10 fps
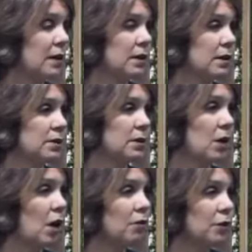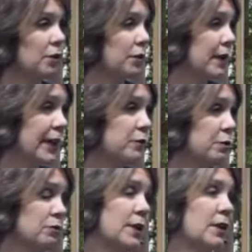going to cover your
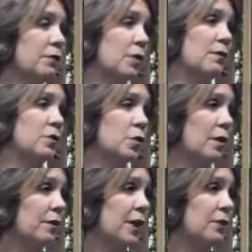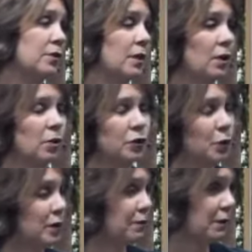engagement ring if you have a $12,000 or
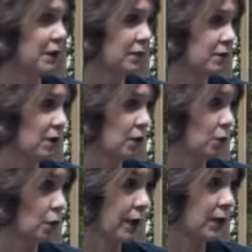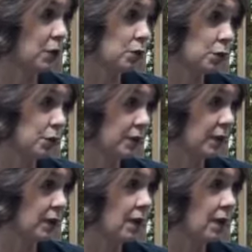$25,000 ring and you lose it.